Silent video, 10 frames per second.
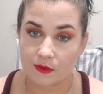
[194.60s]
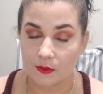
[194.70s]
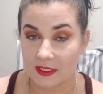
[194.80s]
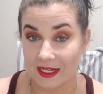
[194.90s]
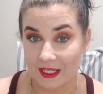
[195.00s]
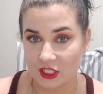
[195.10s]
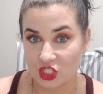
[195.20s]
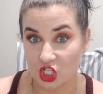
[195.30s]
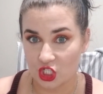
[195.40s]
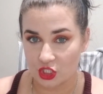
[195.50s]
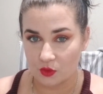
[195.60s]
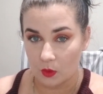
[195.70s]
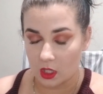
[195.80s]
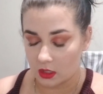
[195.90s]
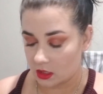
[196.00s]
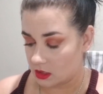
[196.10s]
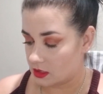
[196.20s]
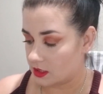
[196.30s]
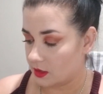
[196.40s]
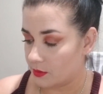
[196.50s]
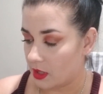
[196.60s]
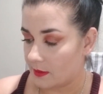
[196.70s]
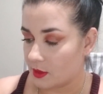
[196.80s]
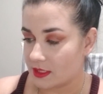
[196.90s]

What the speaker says: It's a nice charged water so you can prime your